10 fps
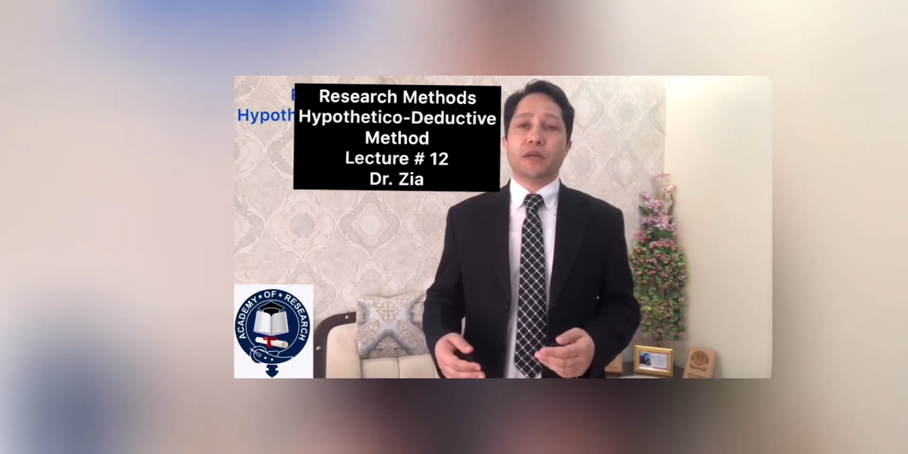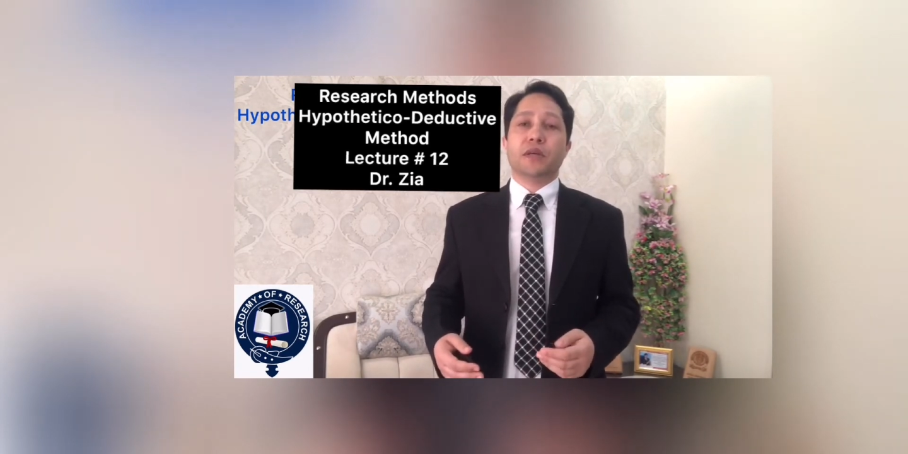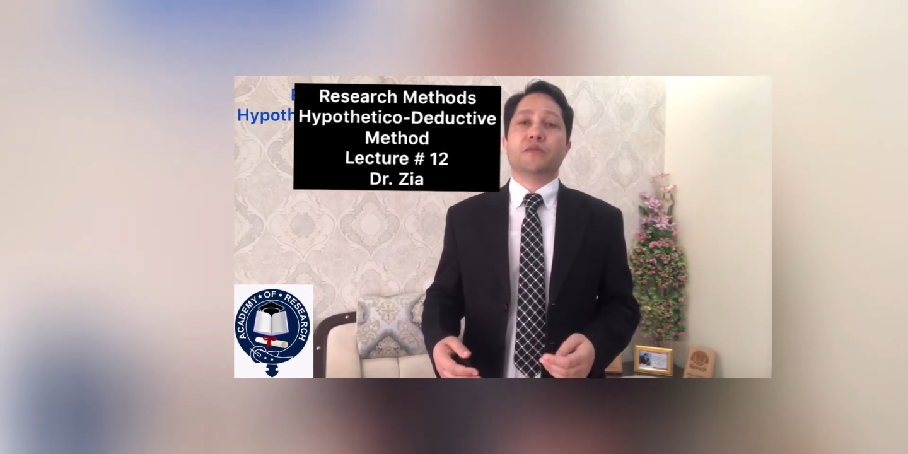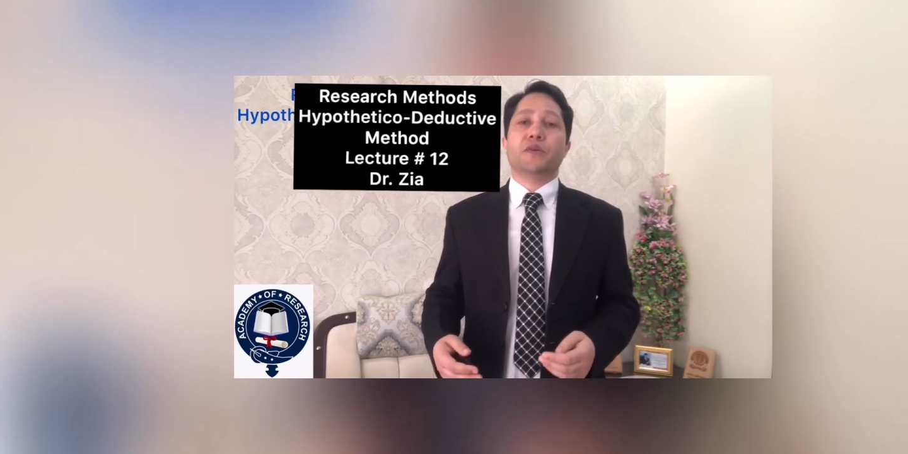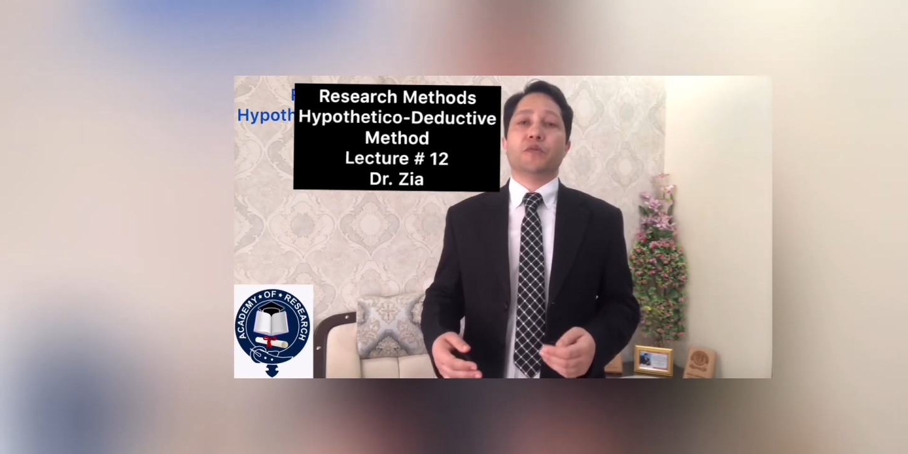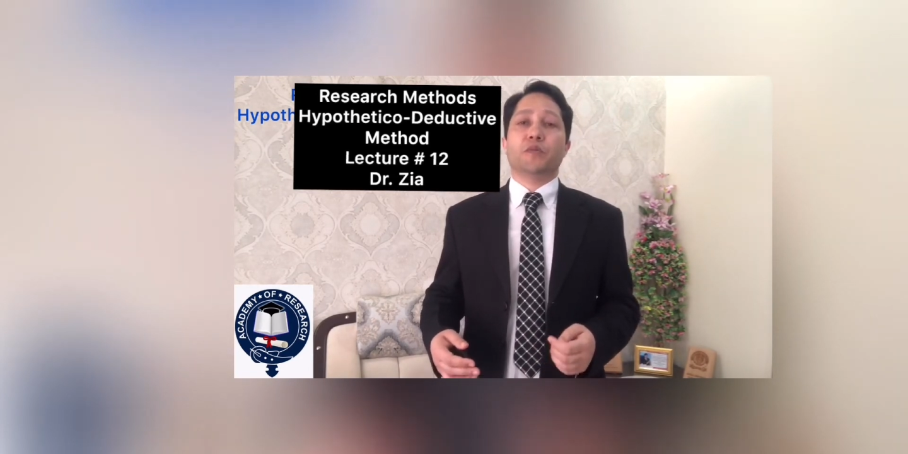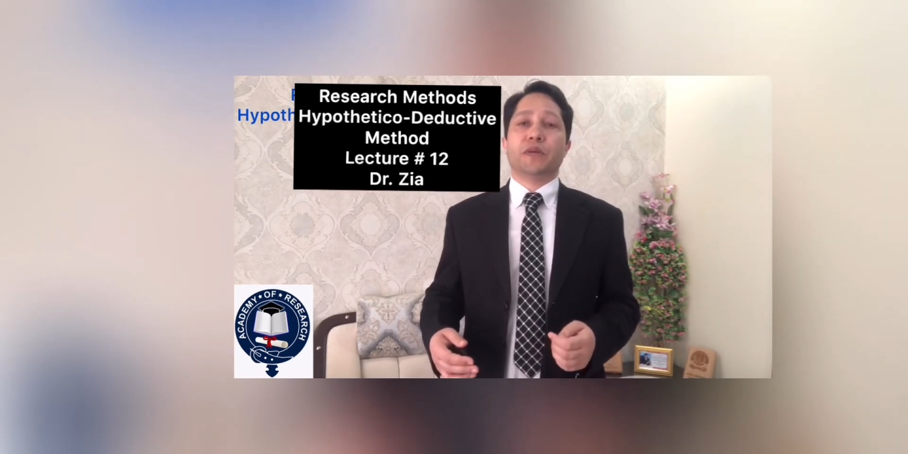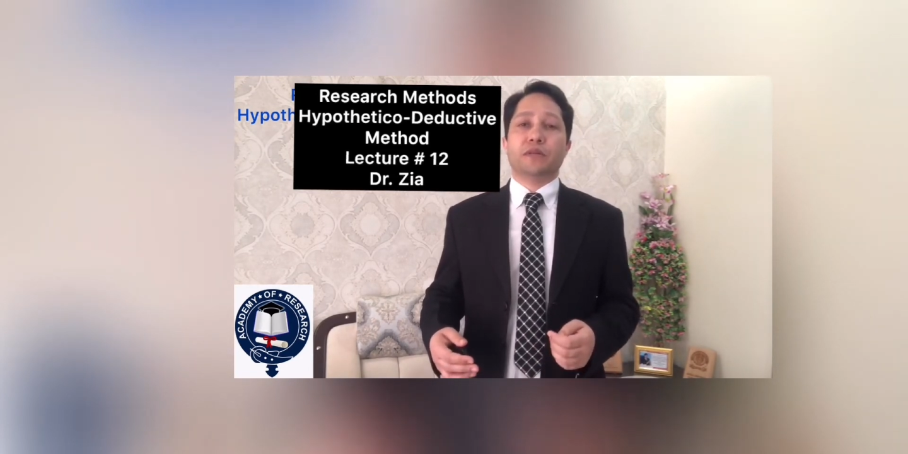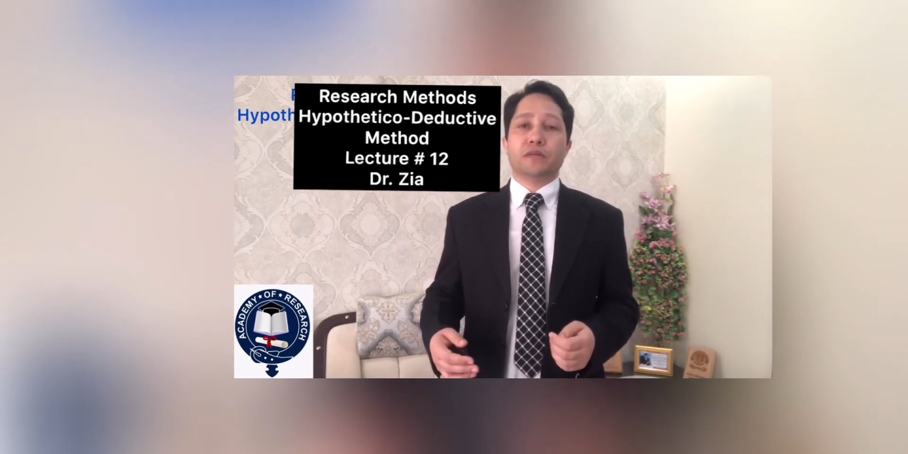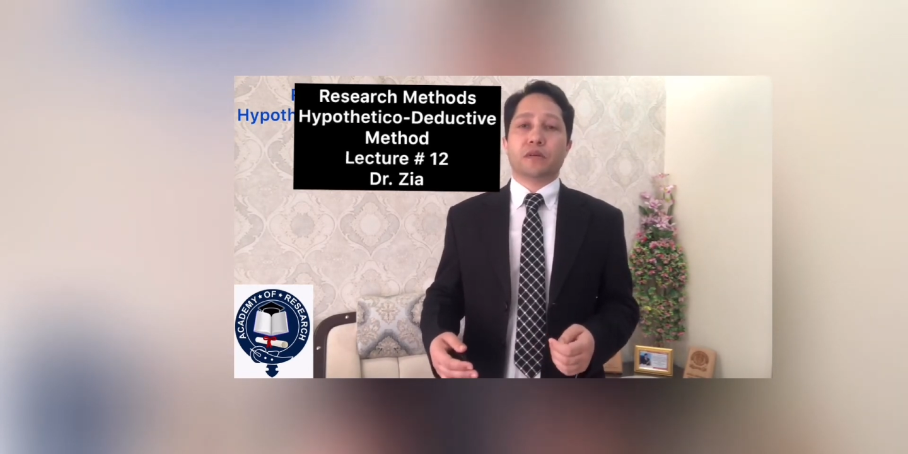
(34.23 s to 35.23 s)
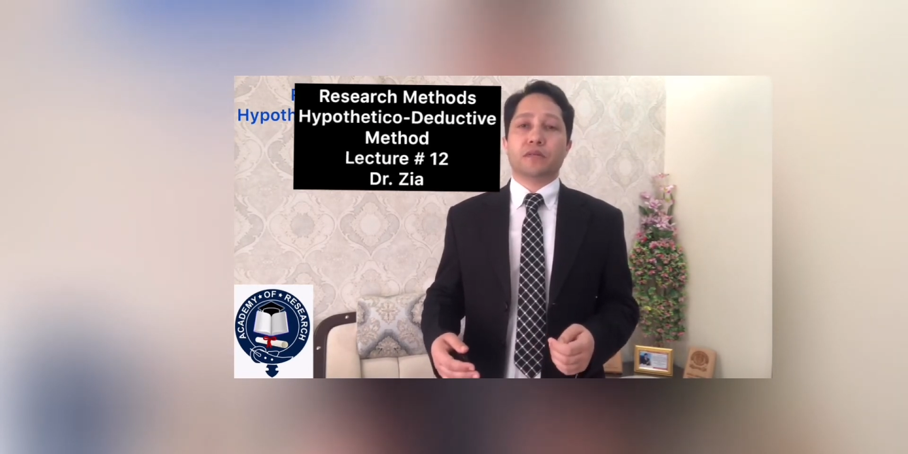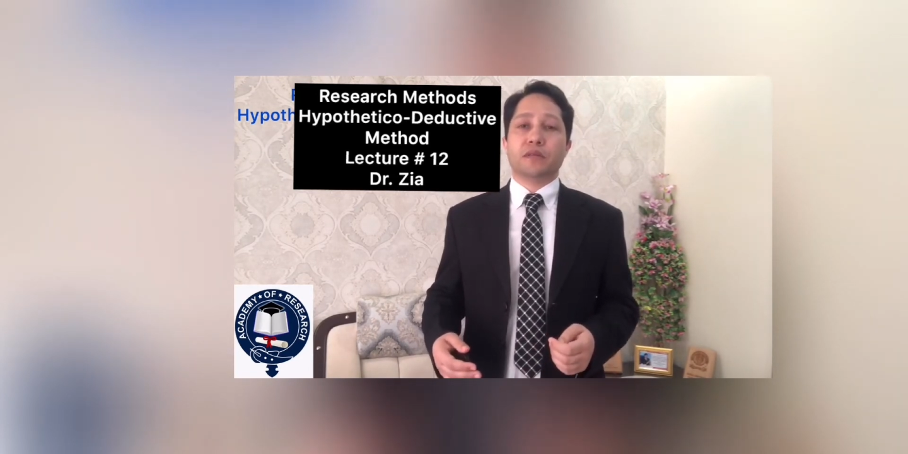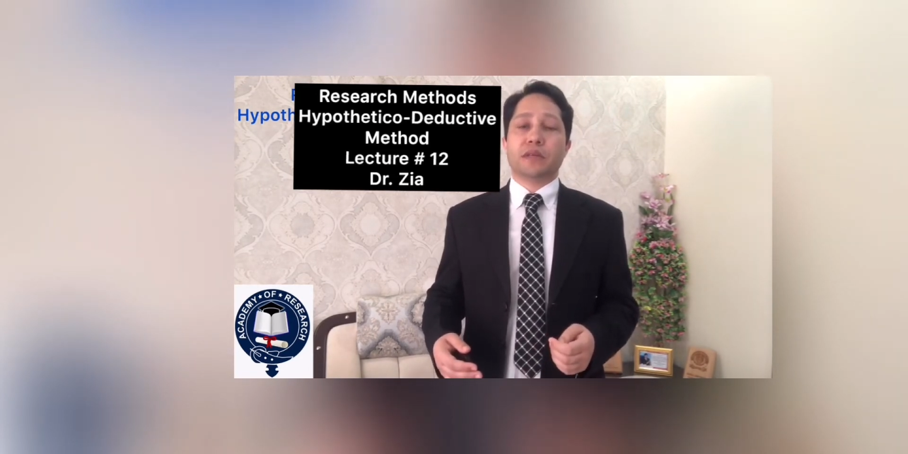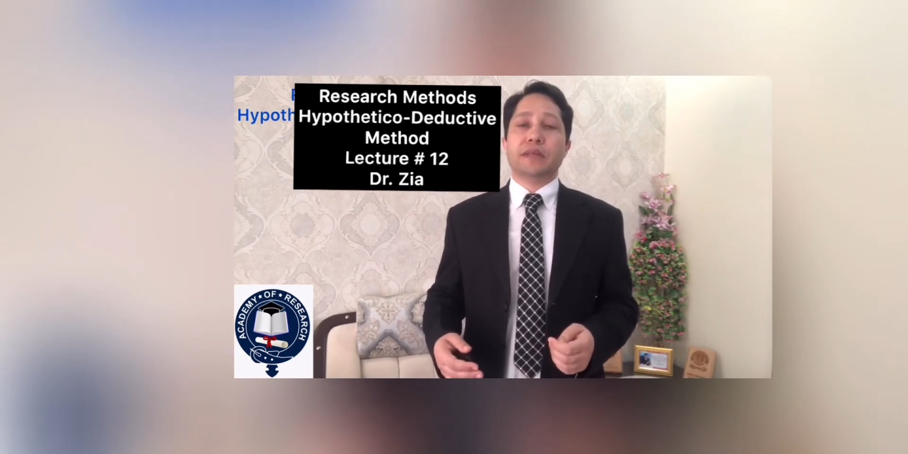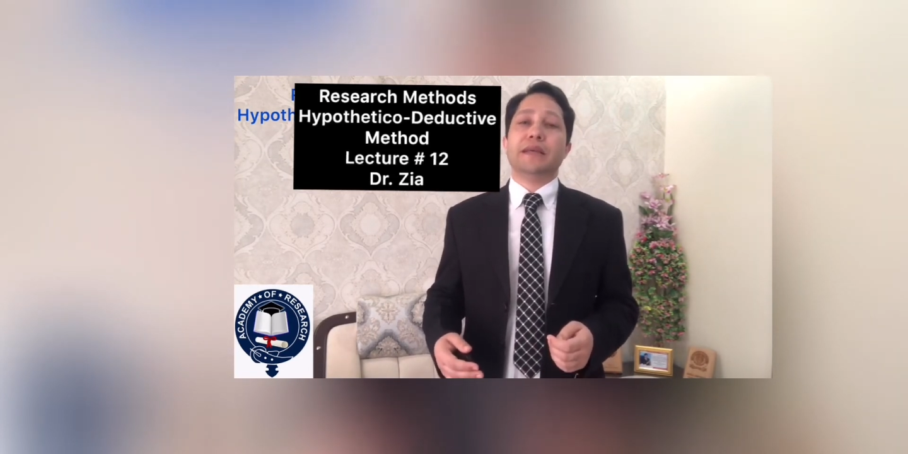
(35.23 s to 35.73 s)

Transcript: We would be discussing